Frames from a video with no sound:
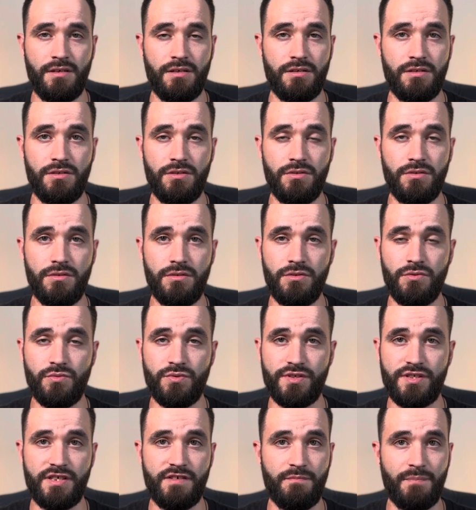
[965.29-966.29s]
you
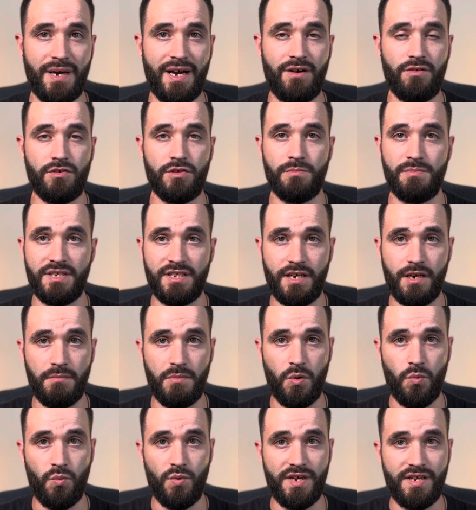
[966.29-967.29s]
receive power to become
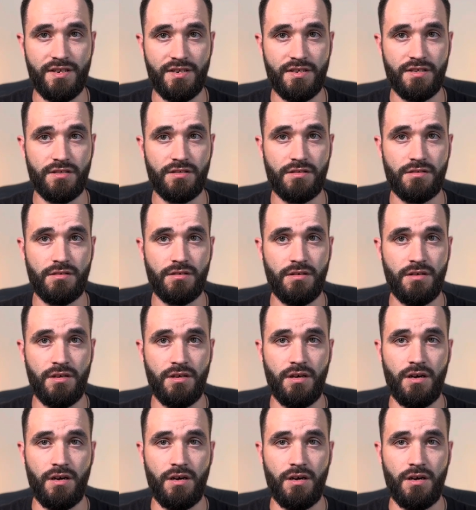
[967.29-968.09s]
a witness.